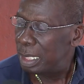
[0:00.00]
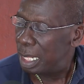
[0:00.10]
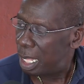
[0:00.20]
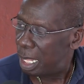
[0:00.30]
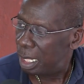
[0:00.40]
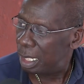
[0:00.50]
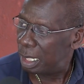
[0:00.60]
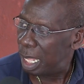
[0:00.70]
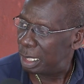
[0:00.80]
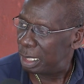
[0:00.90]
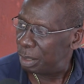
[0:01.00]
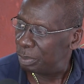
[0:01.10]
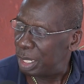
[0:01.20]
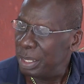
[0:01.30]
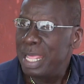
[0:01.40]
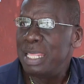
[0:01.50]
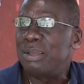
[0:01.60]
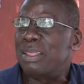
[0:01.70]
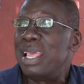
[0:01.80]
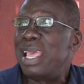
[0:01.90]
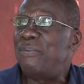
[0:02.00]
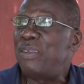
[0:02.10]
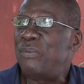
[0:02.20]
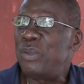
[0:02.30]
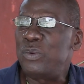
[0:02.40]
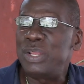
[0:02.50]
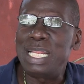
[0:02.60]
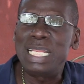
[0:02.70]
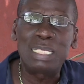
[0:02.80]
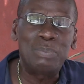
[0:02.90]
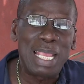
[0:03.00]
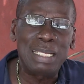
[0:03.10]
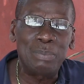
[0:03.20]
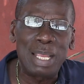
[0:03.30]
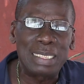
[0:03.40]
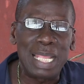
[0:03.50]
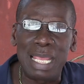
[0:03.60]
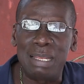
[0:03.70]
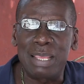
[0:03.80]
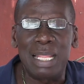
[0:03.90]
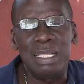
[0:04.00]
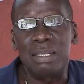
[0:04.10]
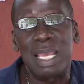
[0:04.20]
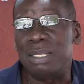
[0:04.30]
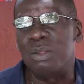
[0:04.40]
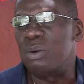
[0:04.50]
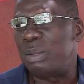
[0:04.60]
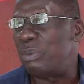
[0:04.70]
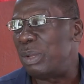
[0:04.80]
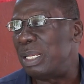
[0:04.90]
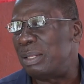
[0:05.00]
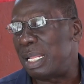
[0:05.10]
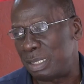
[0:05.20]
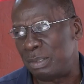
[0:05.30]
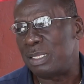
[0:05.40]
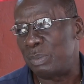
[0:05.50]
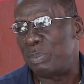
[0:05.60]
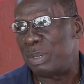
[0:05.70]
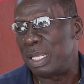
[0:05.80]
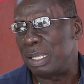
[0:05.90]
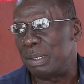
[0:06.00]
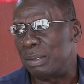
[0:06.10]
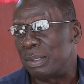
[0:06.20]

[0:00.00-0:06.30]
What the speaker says: Yeah, all of them. If you really listen my style, you can know when that's me playing, you know.